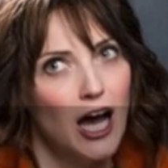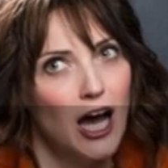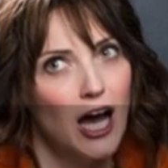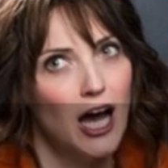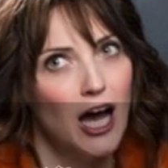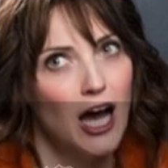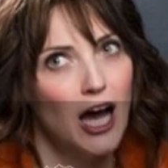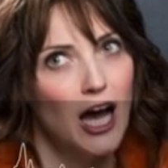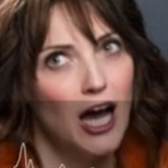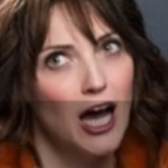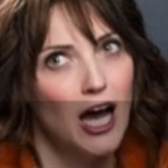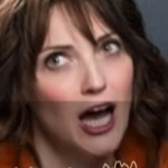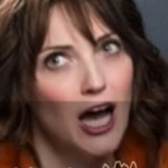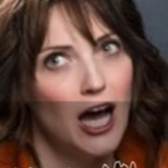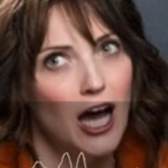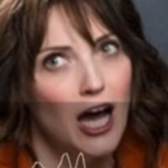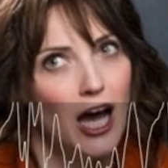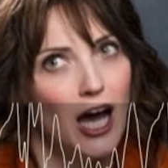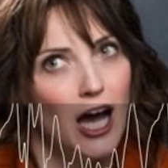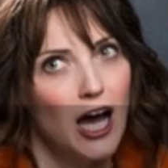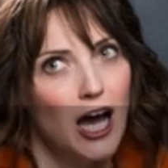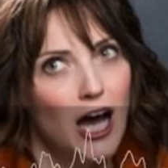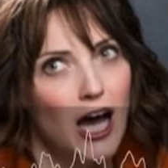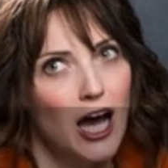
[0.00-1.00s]
Again, we can
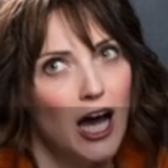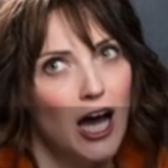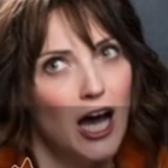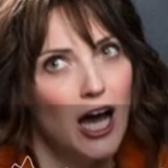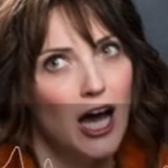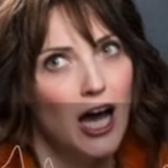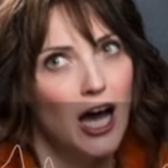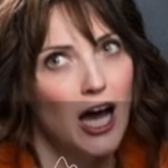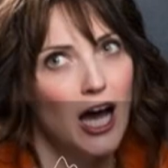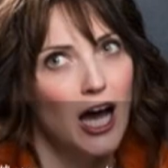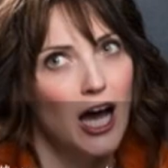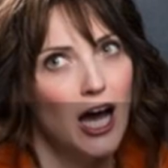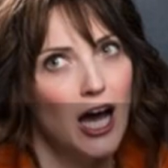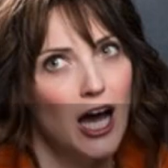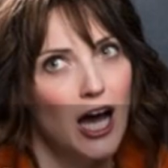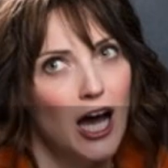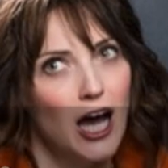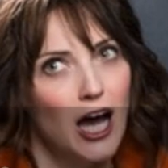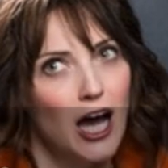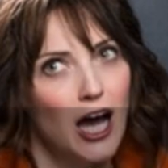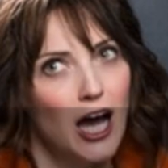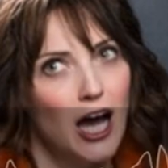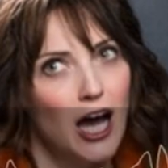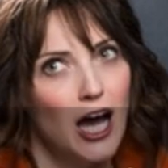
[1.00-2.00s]
all be a dreamer and
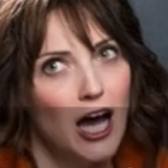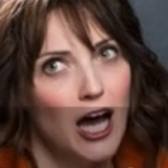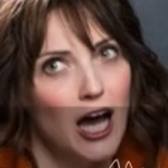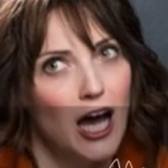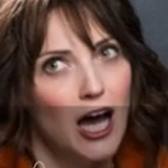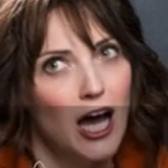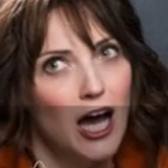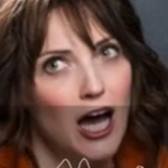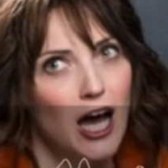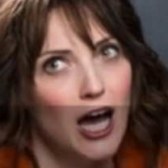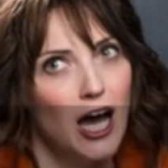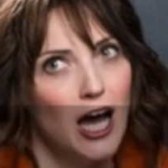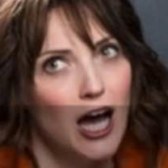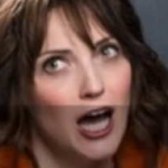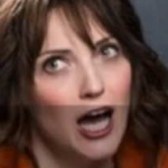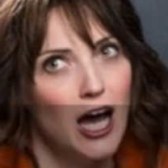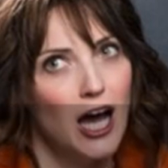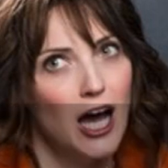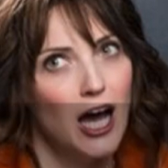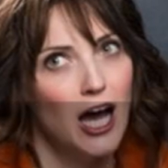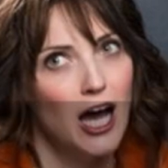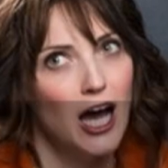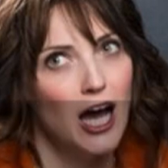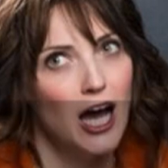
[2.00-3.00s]
schemer. We all have our own
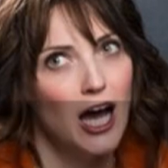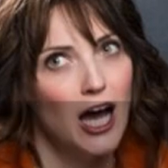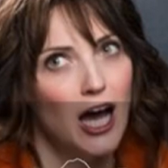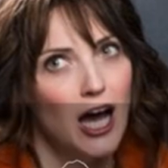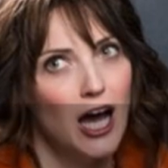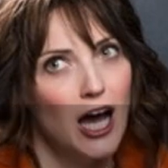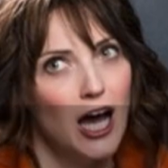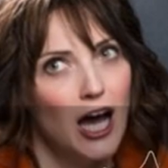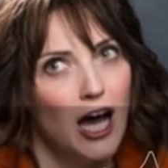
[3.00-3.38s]
dreams and schemes.